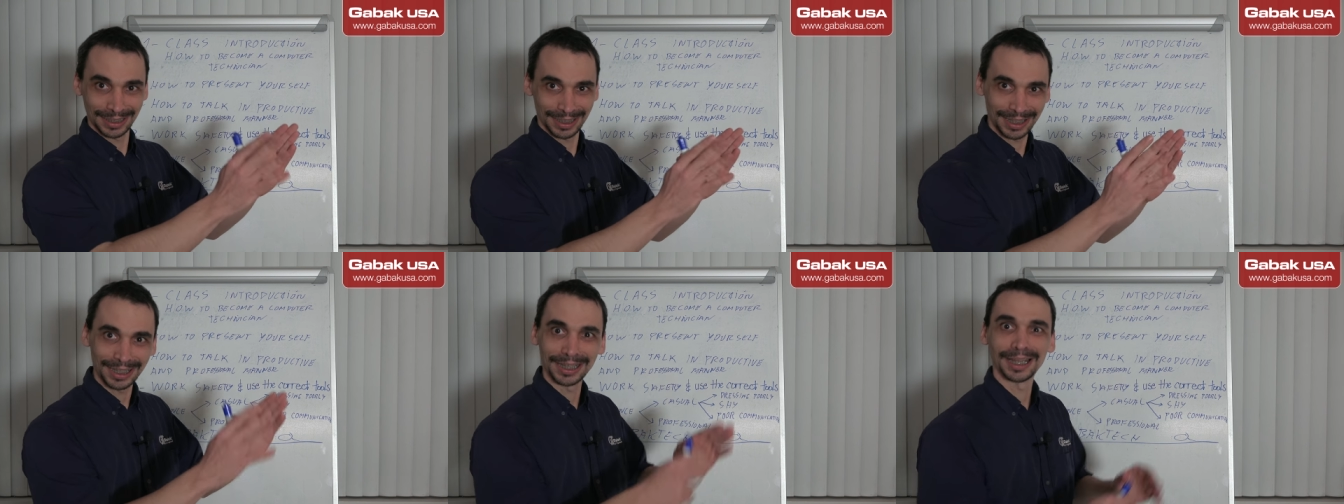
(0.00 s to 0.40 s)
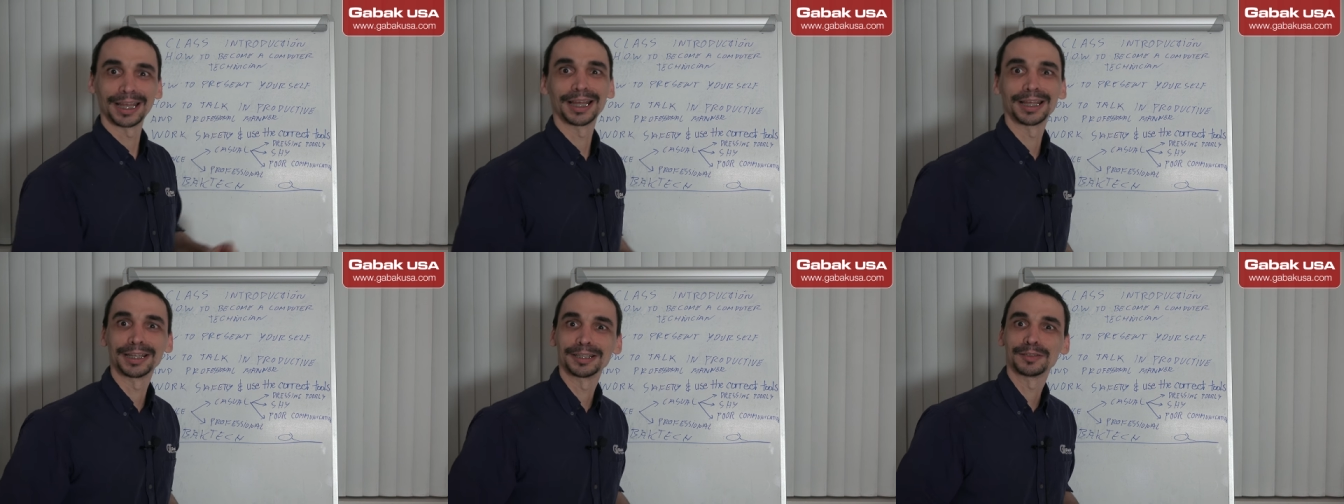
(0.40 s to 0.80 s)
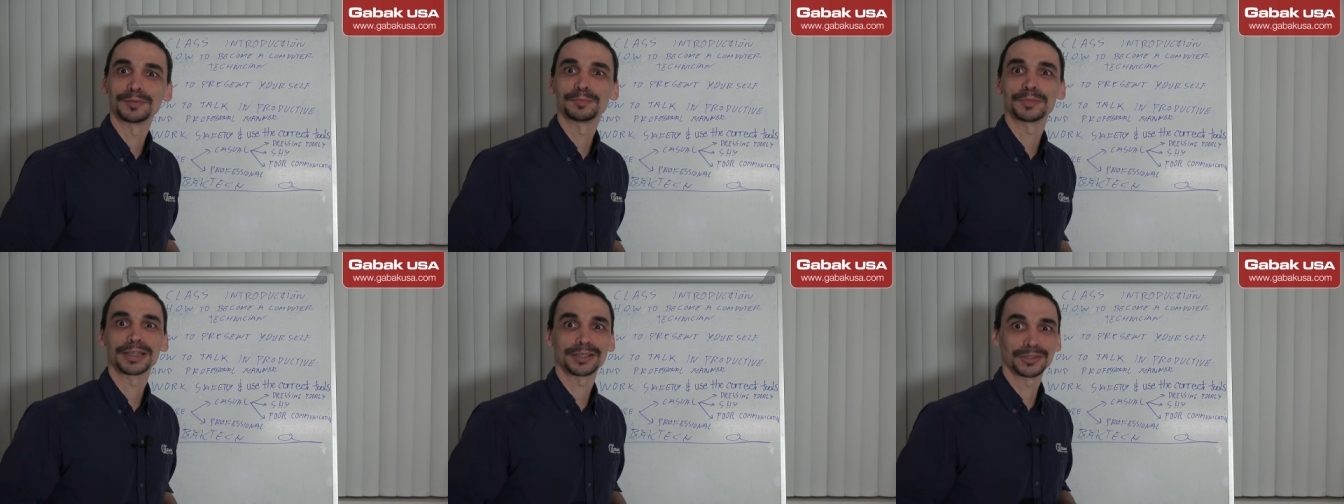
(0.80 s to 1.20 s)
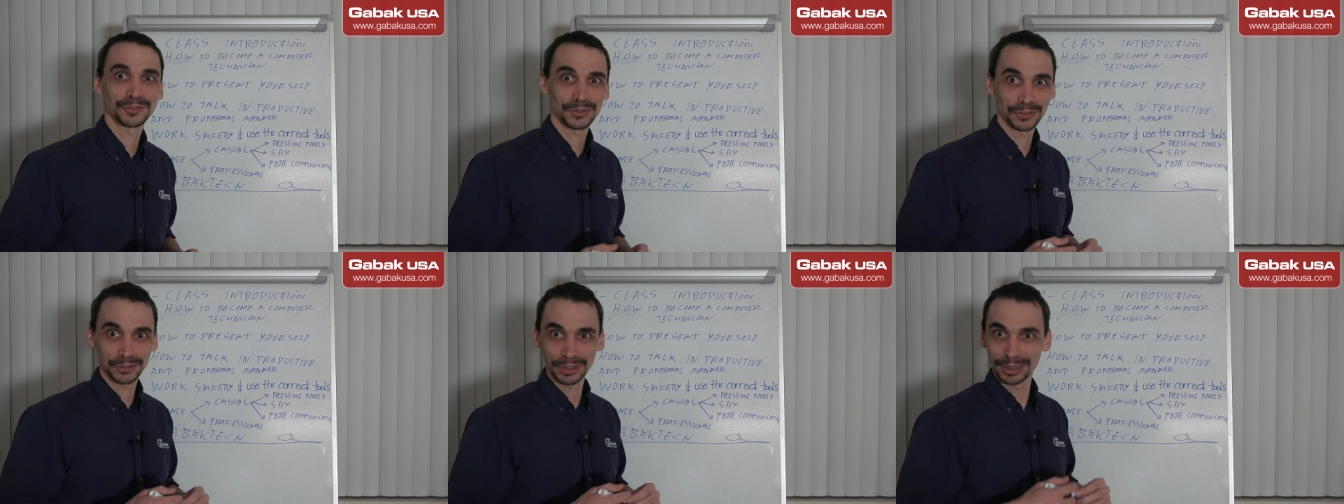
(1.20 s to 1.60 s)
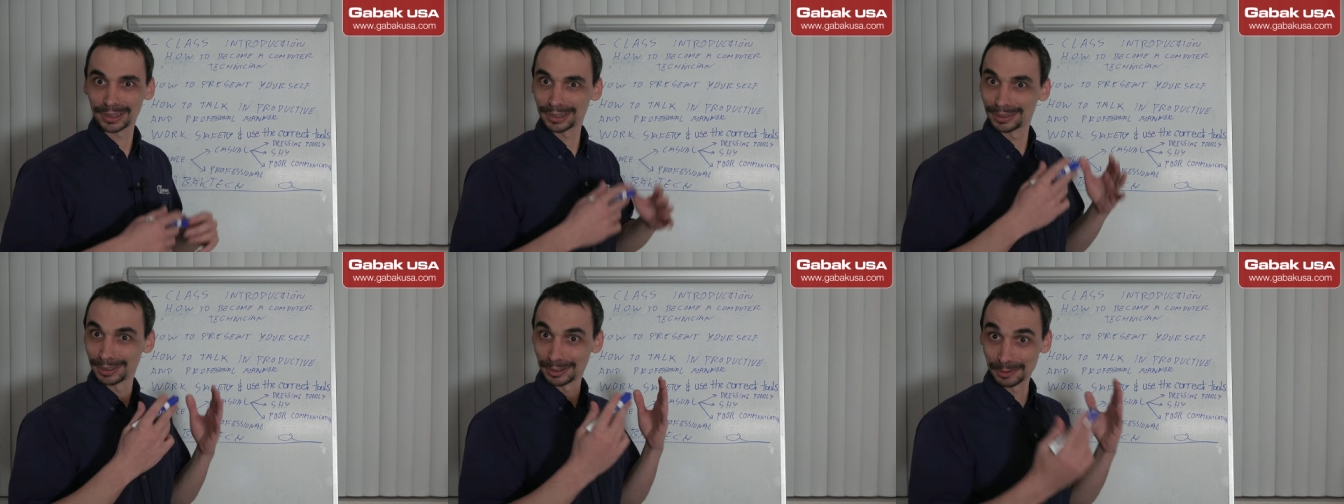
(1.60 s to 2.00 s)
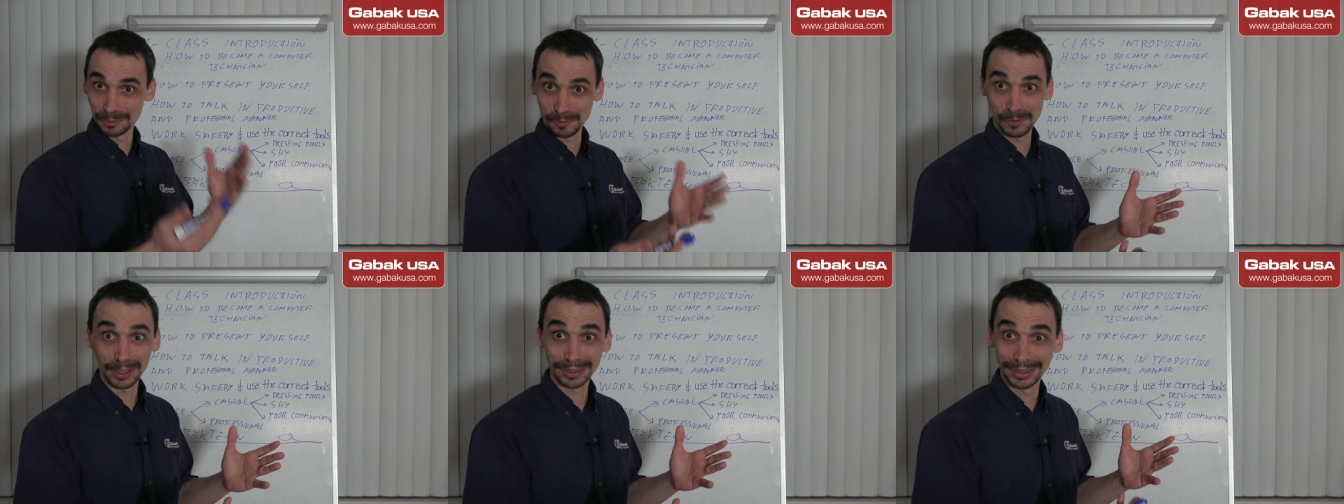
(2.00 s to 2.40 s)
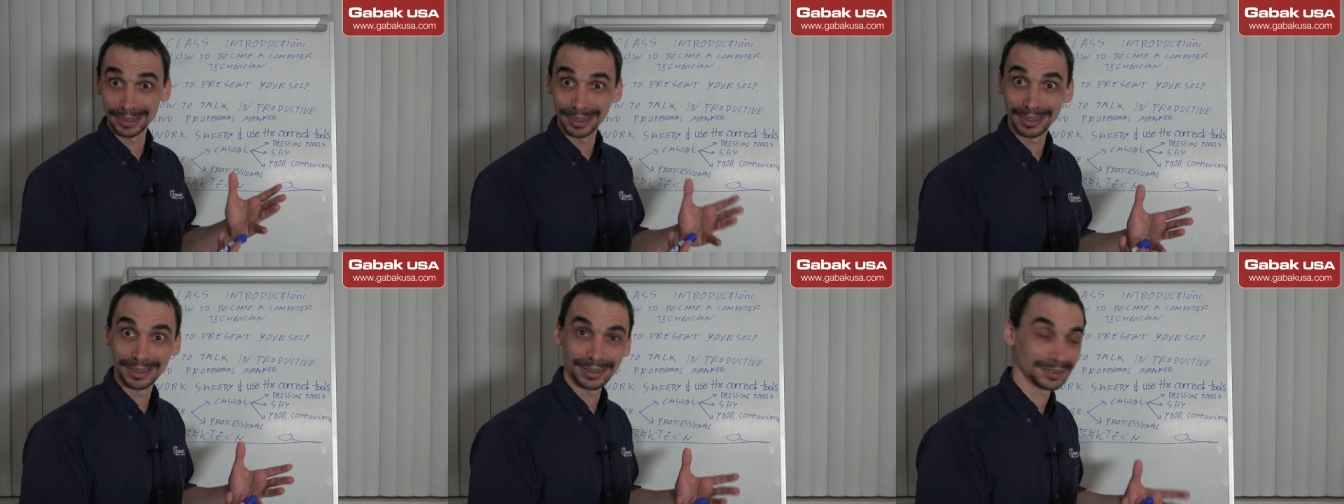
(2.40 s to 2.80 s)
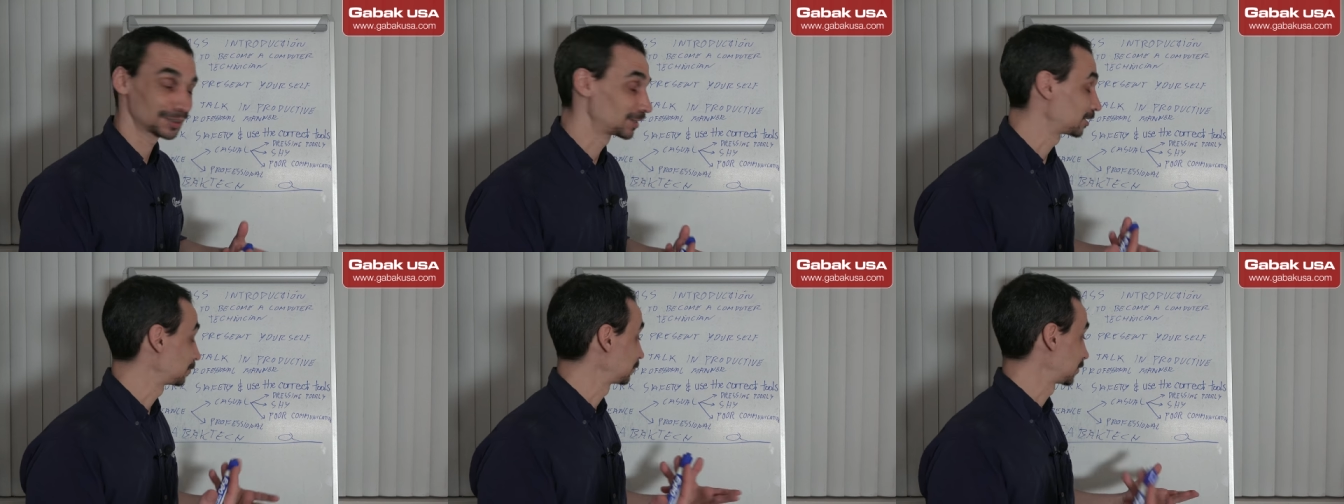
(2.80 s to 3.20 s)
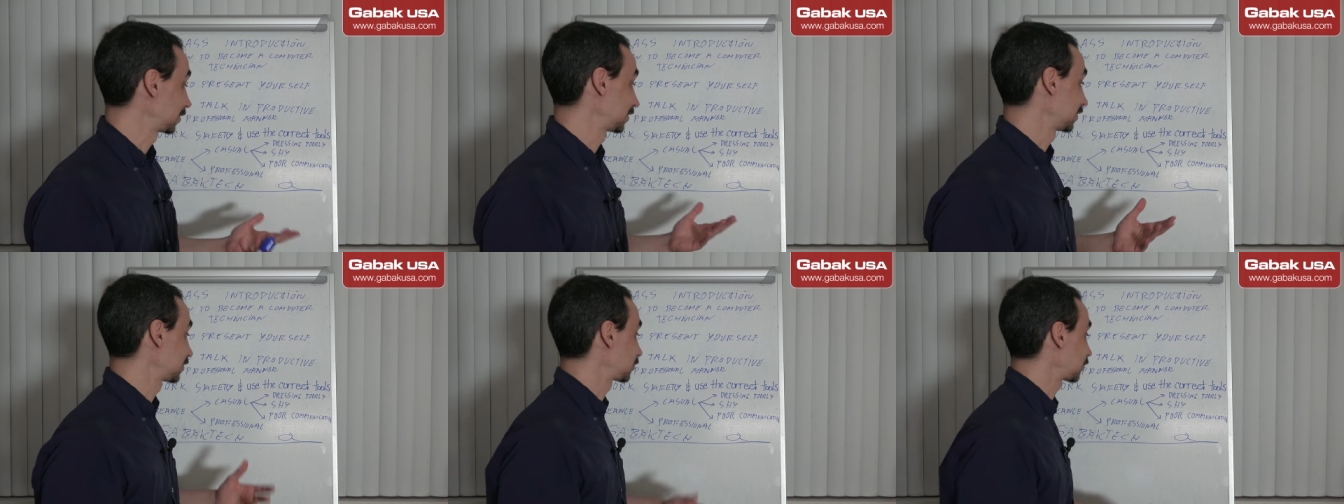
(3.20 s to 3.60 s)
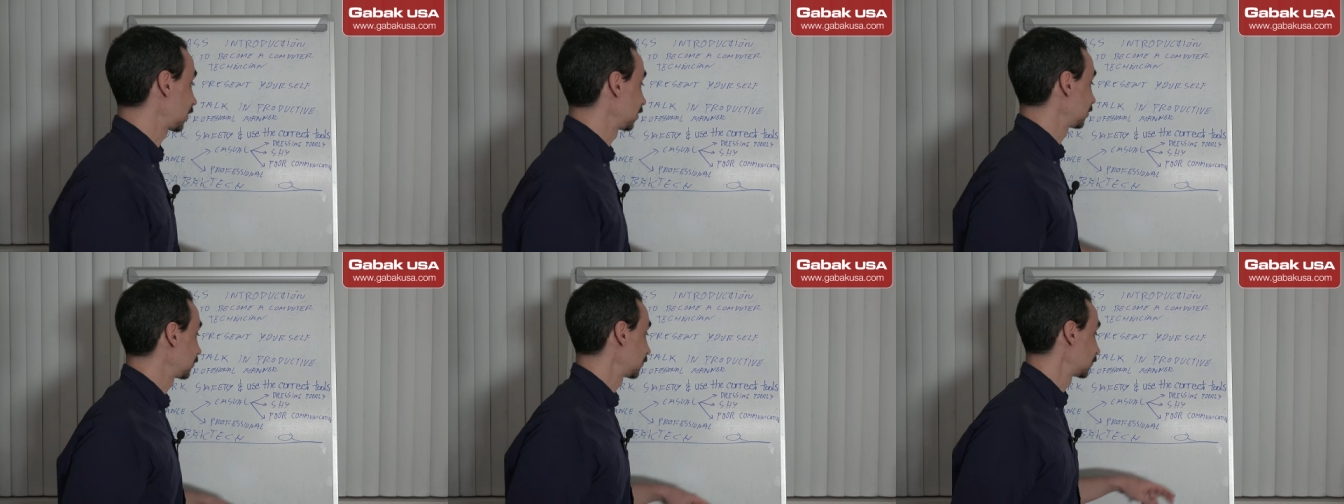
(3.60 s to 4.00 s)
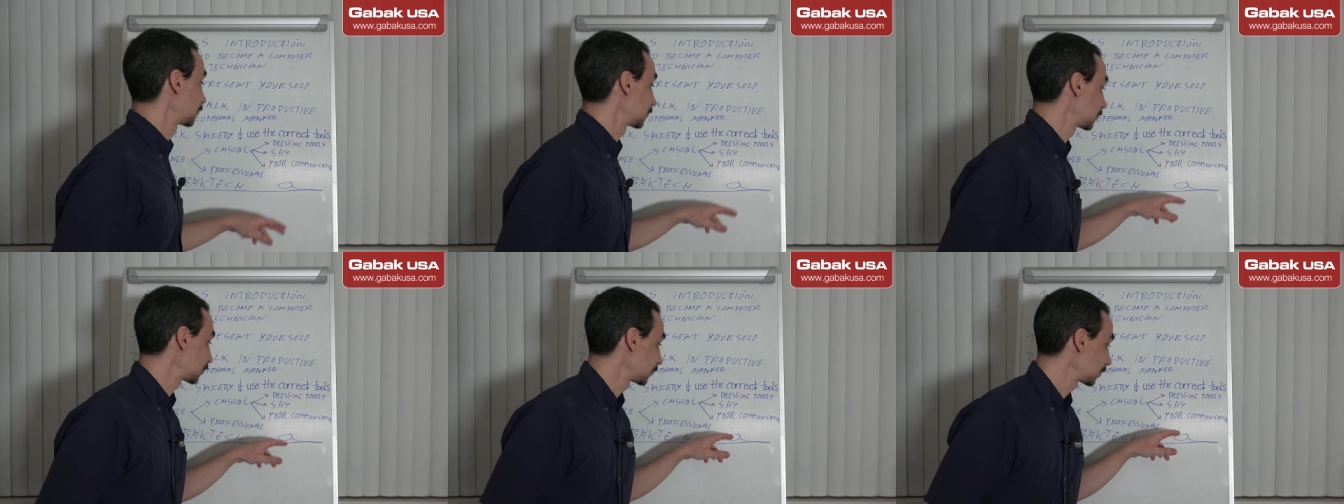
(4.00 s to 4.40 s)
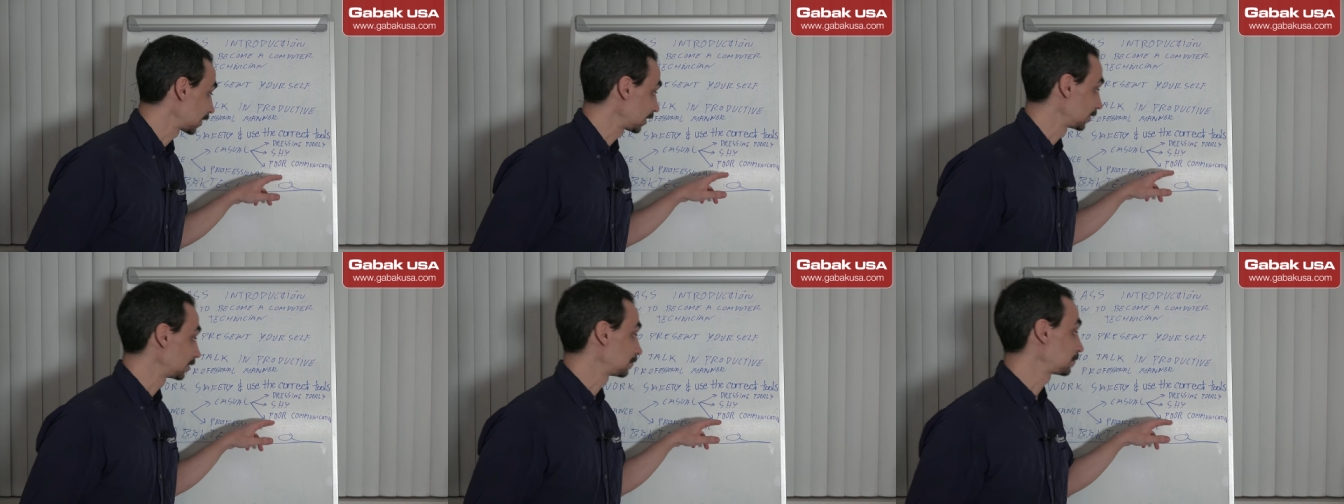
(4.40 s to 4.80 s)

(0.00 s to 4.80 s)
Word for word: uh, be concentrated on what the customer is trying to, to tell you.